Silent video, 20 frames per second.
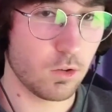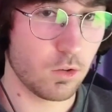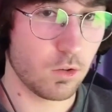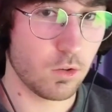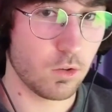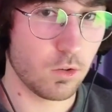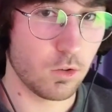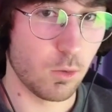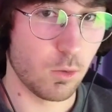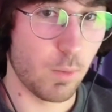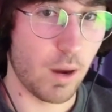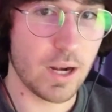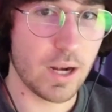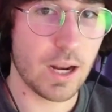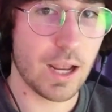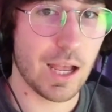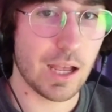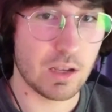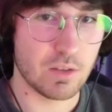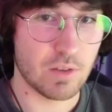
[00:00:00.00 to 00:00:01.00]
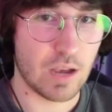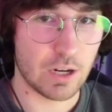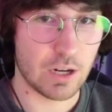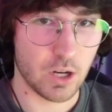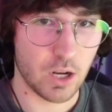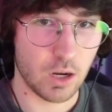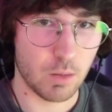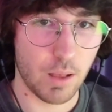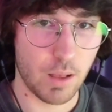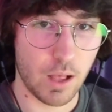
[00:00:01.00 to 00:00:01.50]
you might have
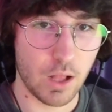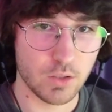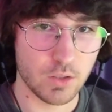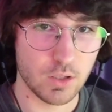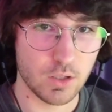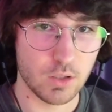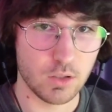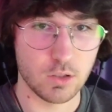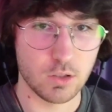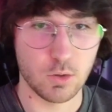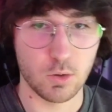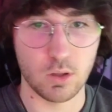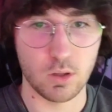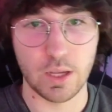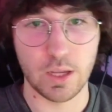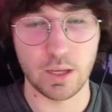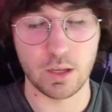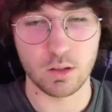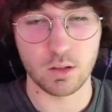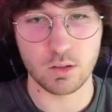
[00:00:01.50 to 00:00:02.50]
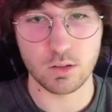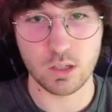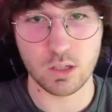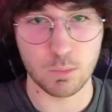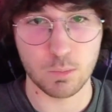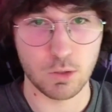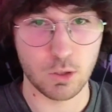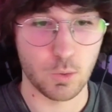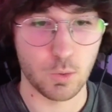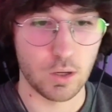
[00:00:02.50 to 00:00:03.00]
aggregated balances or like
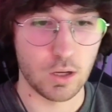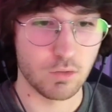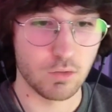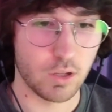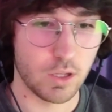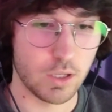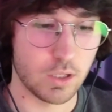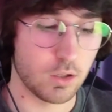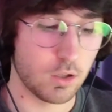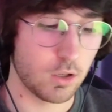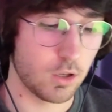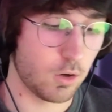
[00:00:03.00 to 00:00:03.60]
some degree of like